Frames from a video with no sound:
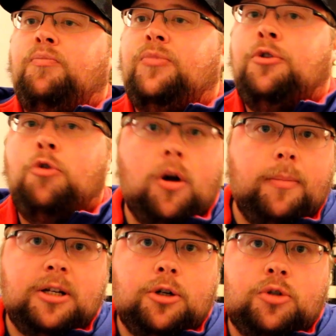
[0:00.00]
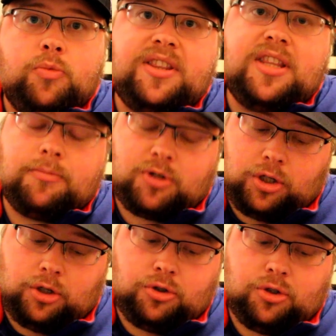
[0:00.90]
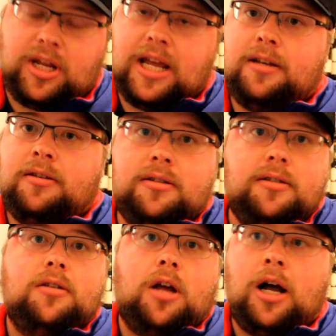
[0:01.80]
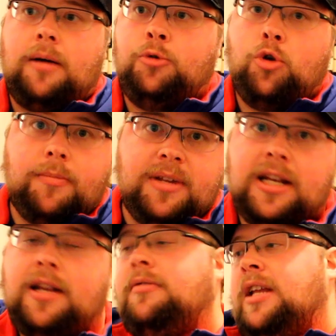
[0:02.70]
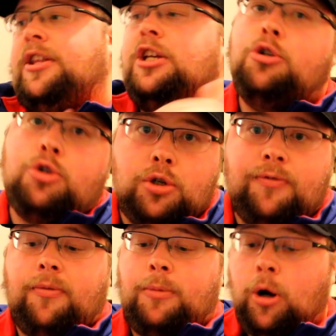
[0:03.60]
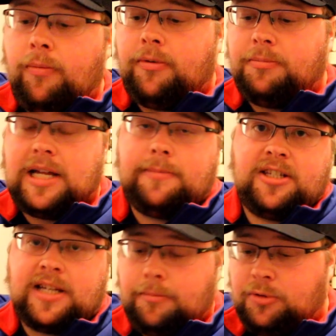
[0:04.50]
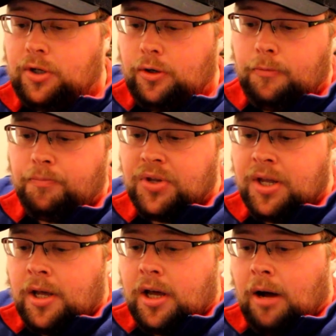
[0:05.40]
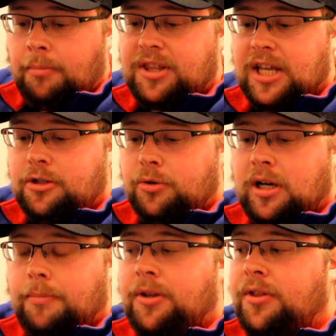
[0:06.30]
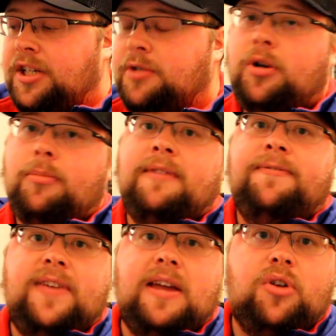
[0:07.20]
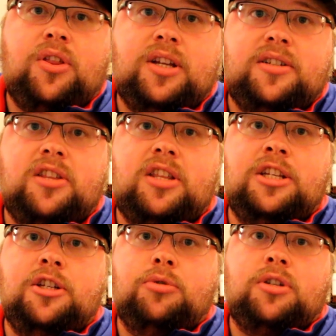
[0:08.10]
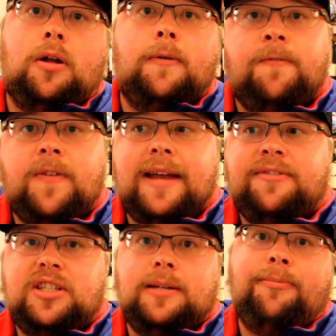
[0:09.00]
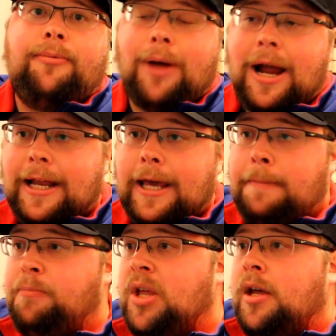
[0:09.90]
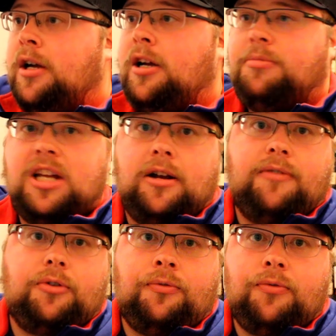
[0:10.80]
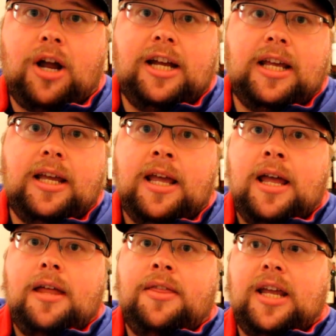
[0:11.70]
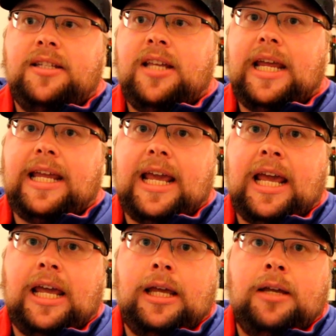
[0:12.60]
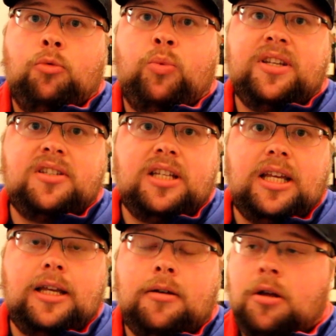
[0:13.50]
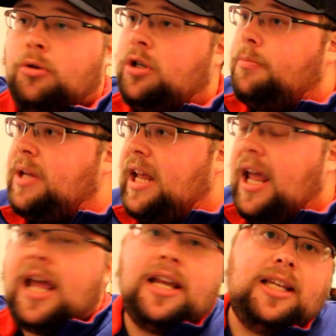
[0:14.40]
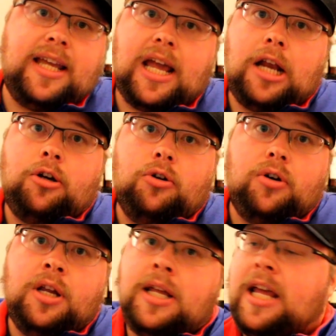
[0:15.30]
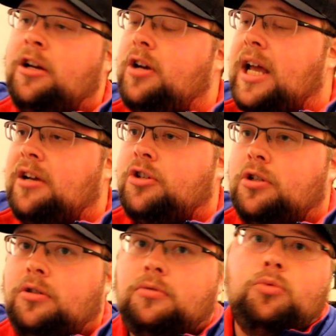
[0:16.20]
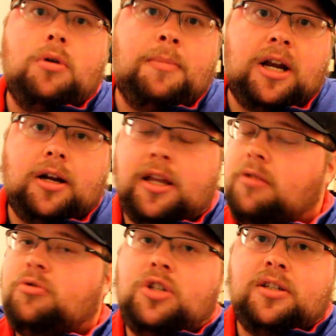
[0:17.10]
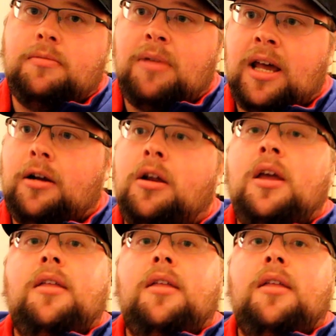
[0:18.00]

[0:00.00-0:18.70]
Norman goes with them, so you do get Norman in it. Now they do shoot from home from time to time too, but they do a couple of things. One of my favorite things that they do is called 5 Sip Friday. Comes out every Friday. They take a whiskey, could be any category, international, American, doesn't matter.